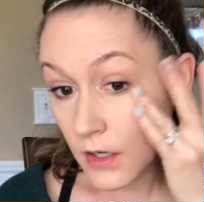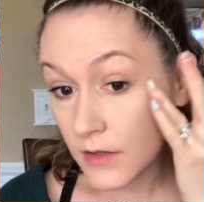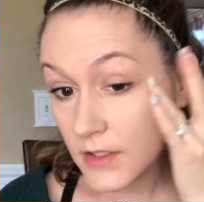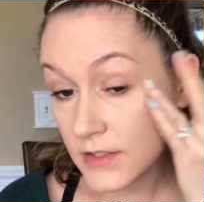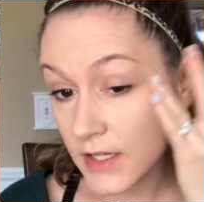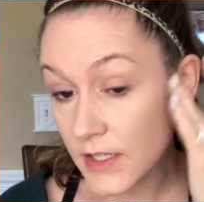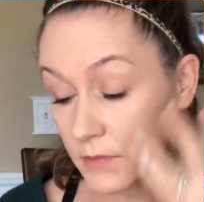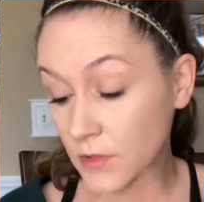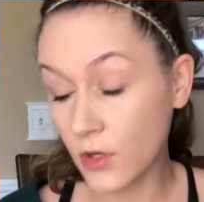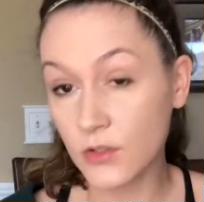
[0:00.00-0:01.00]
And this takes
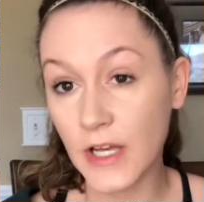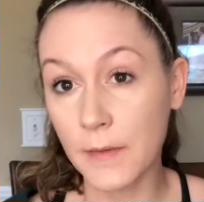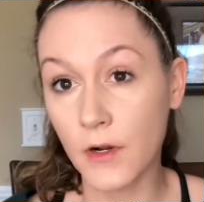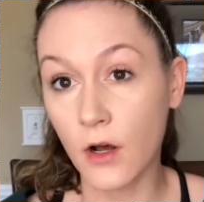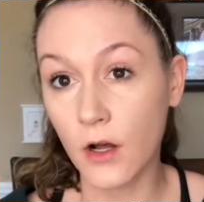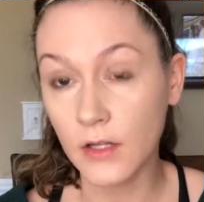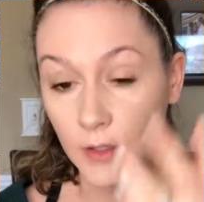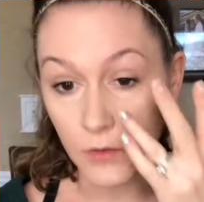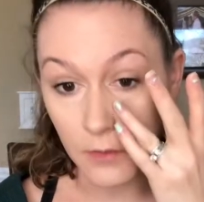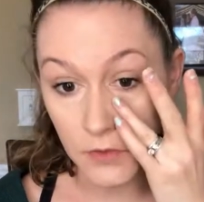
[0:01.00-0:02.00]
me no time at all,
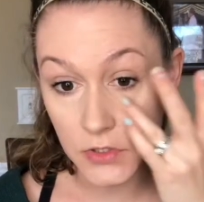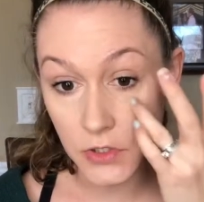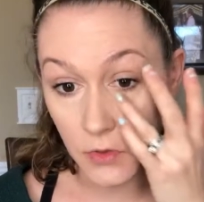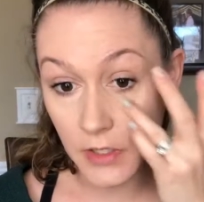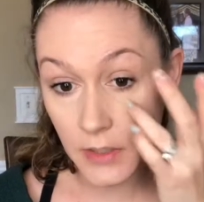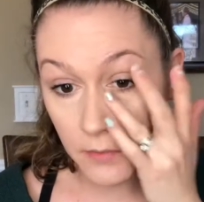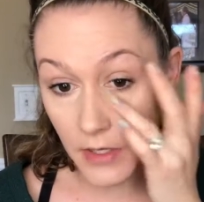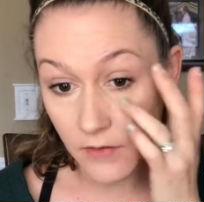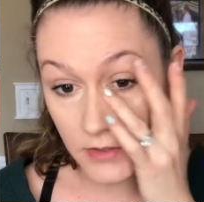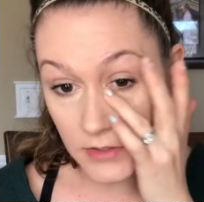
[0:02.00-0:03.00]
like when I'm just doing it, but
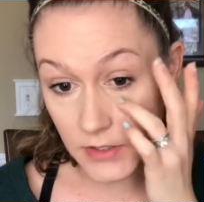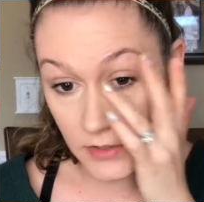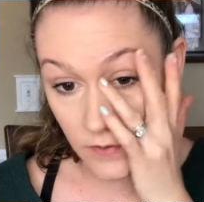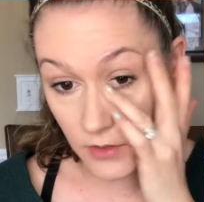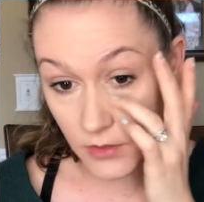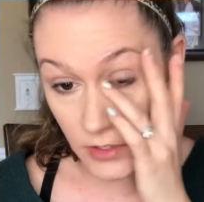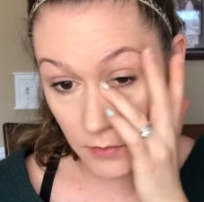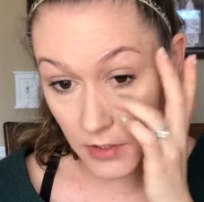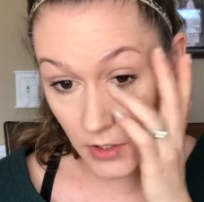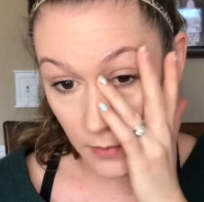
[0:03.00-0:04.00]
obviously this video is gonna
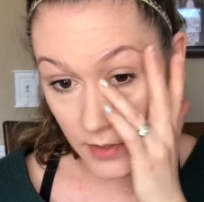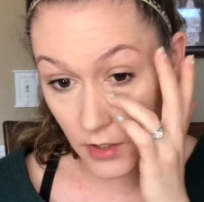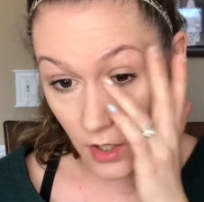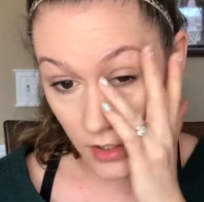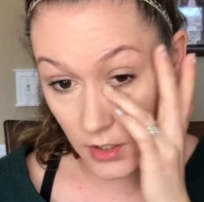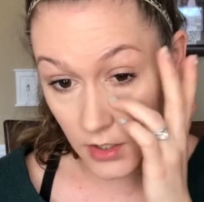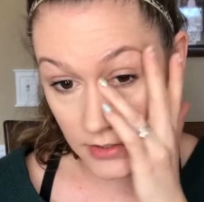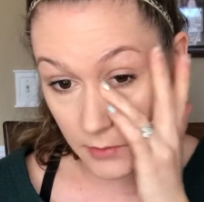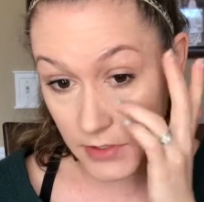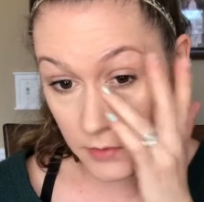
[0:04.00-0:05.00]
be a little bit longer
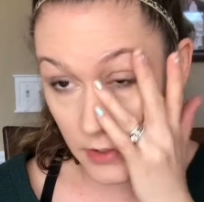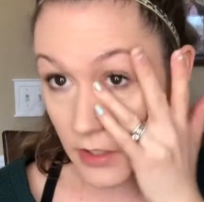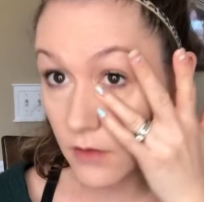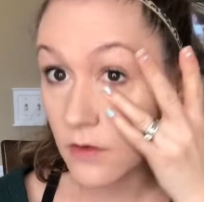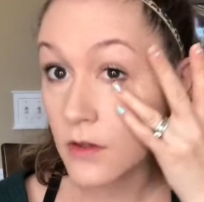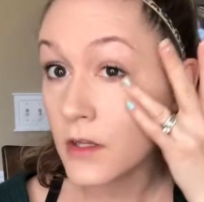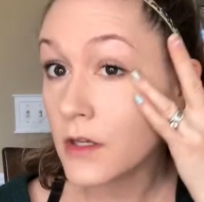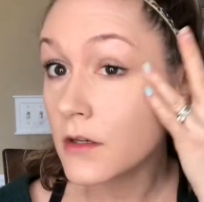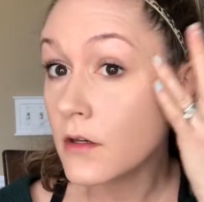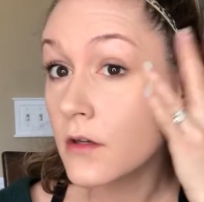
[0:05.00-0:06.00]
because I'm explaining everything.